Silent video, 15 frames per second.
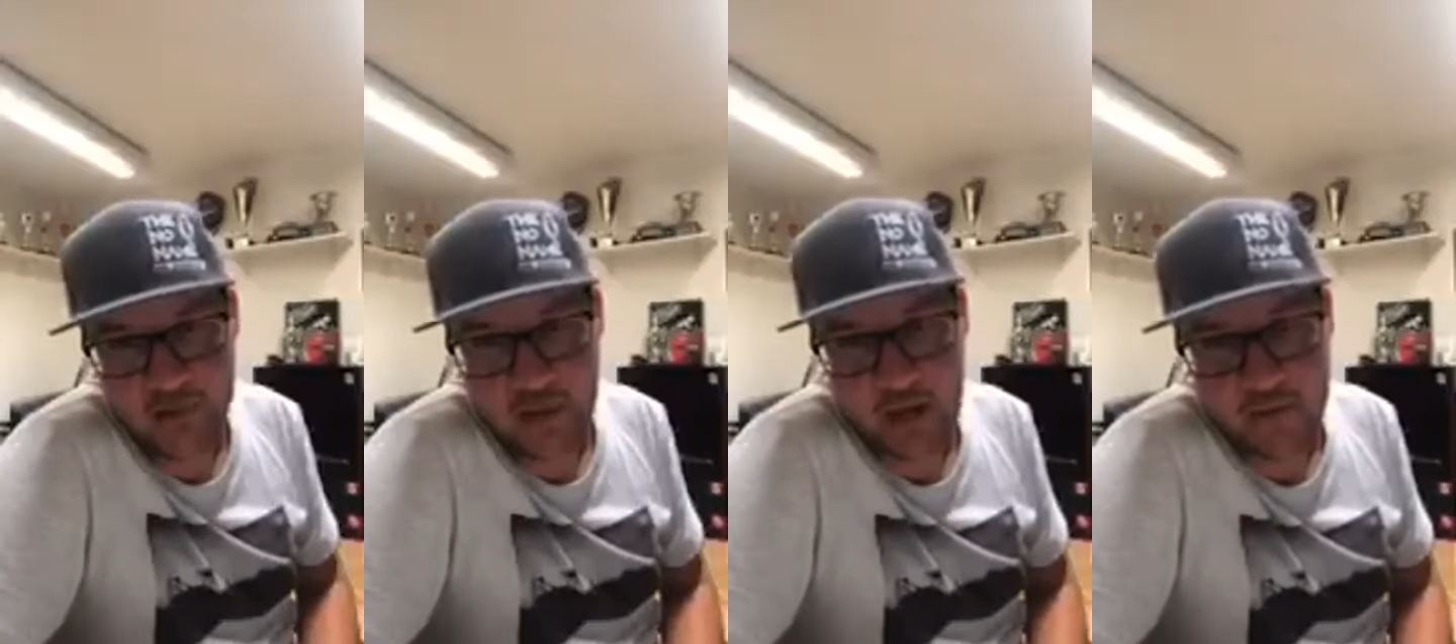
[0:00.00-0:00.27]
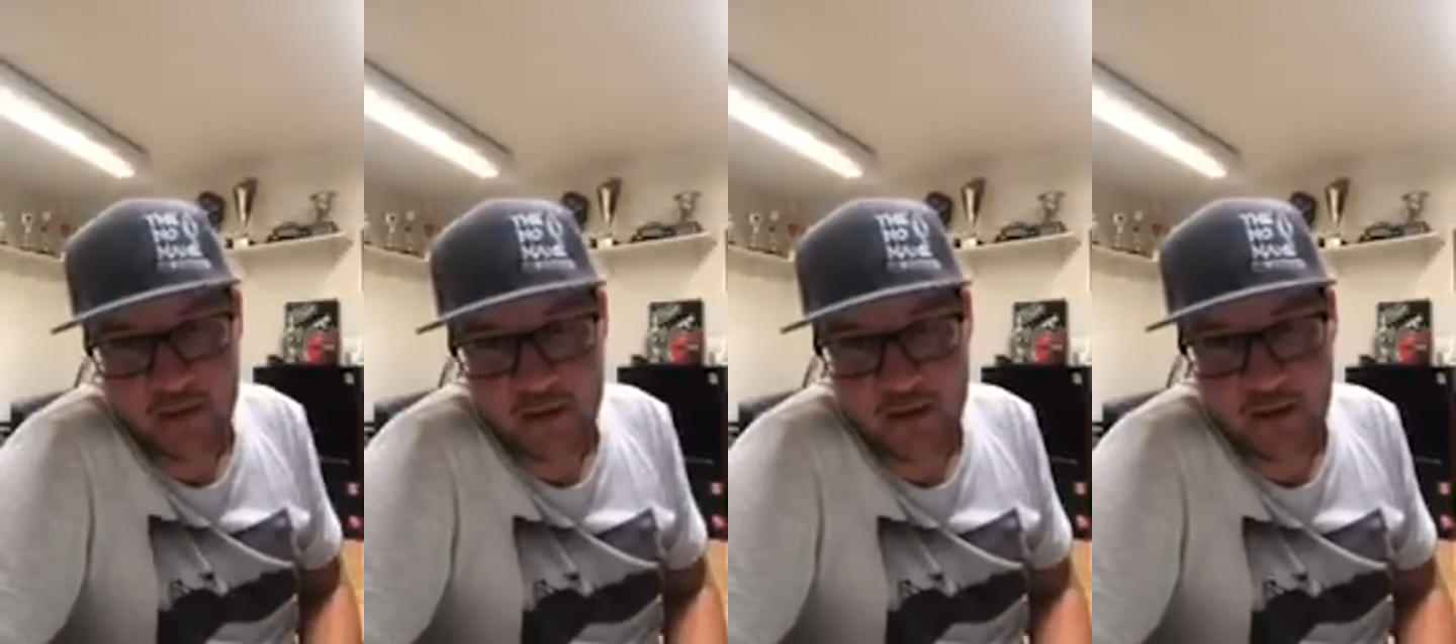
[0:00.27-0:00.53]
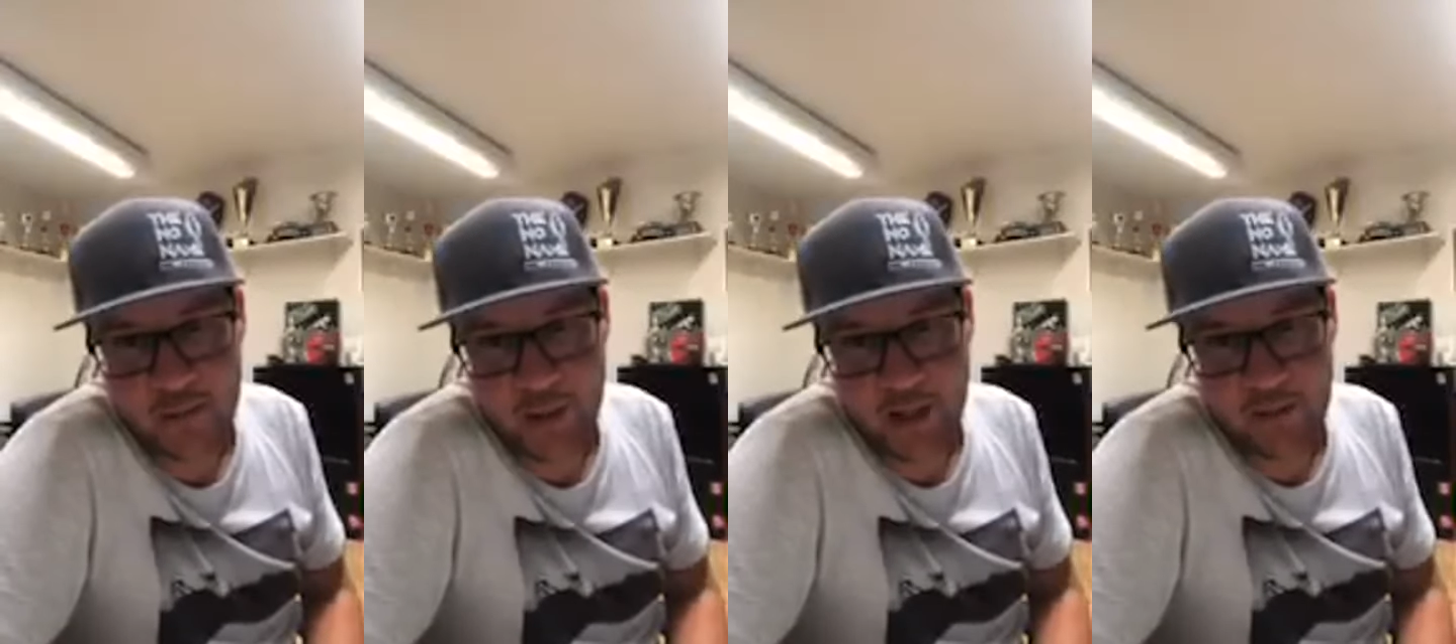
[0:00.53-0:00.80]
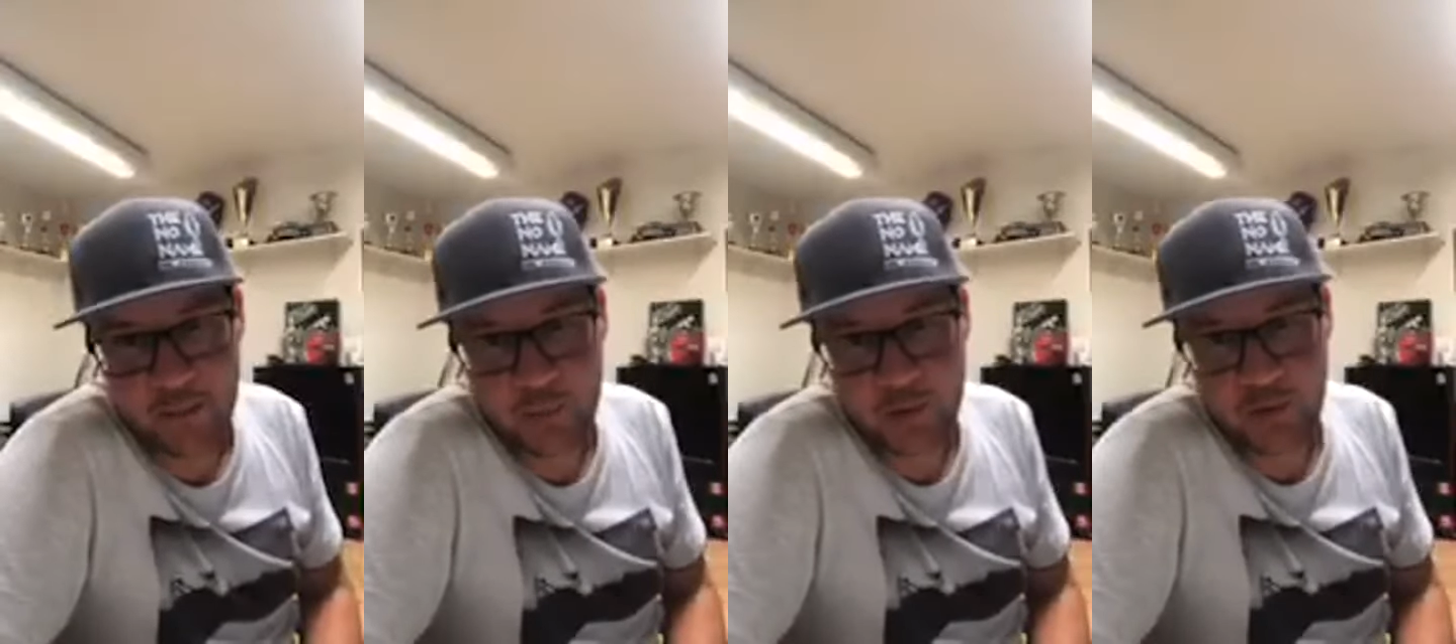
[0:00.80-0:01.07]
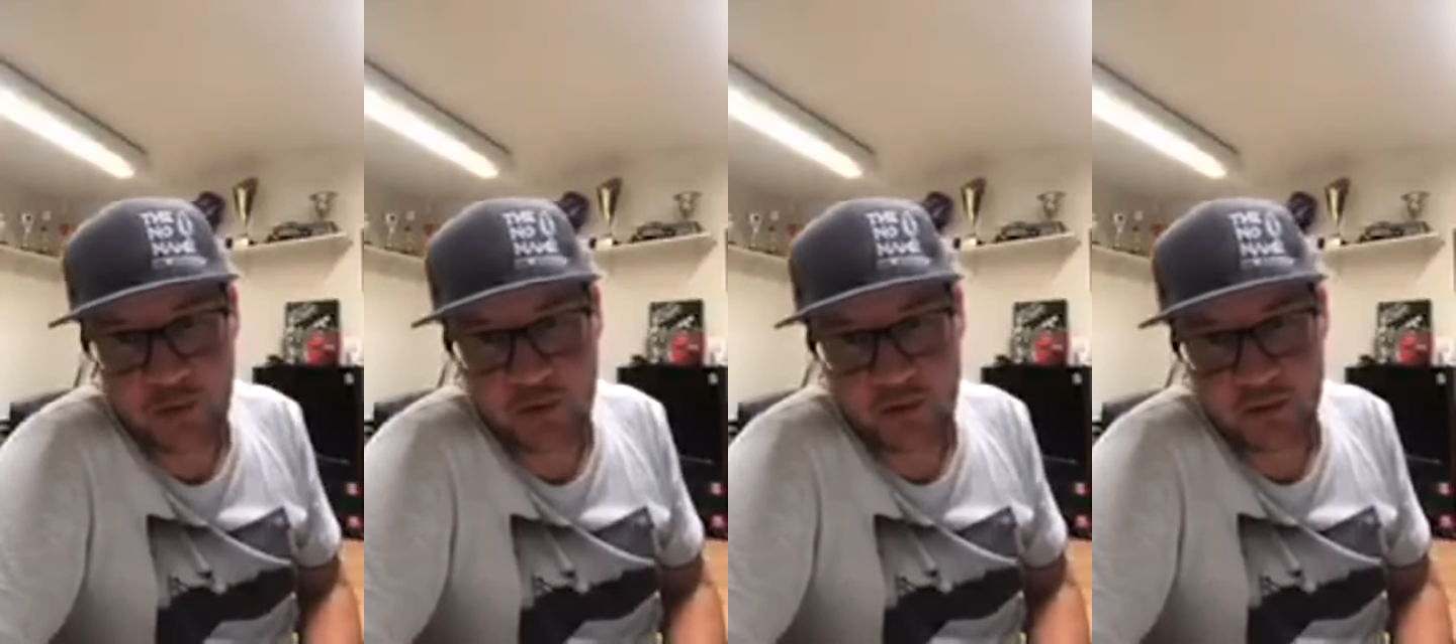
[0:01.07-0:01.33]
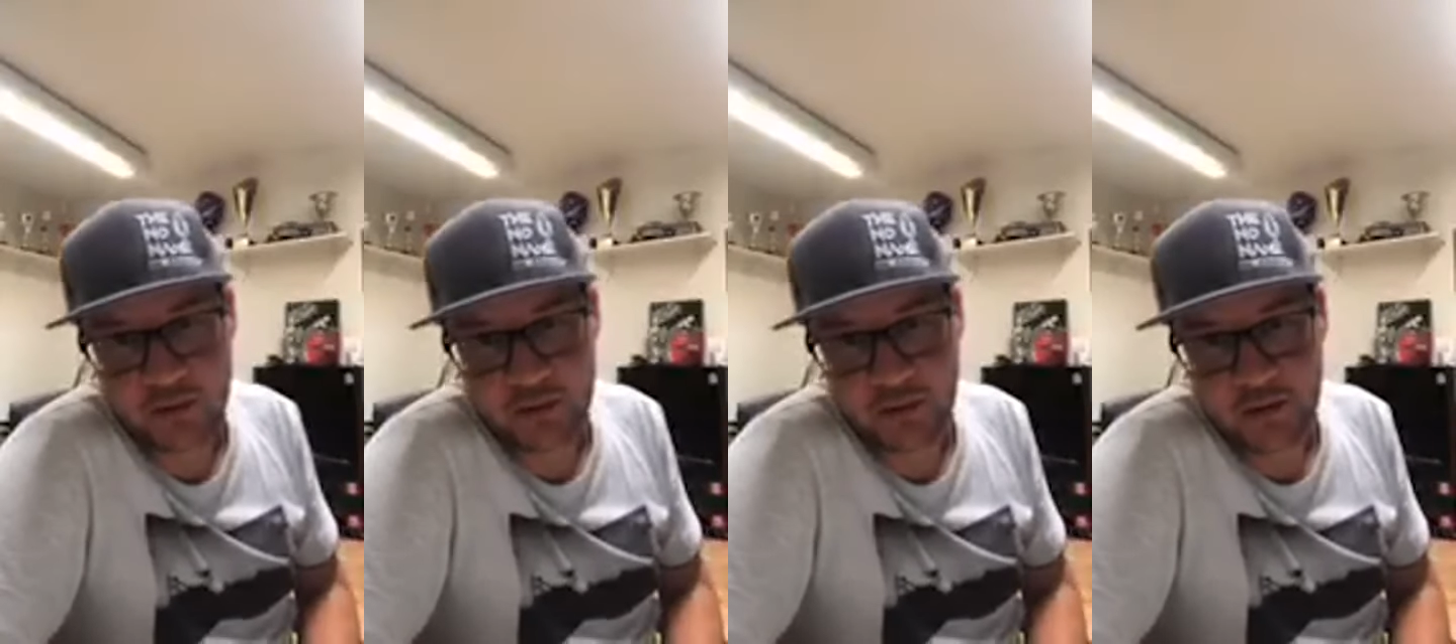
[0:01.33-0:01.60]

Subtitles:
drivers in Spain and Portugal.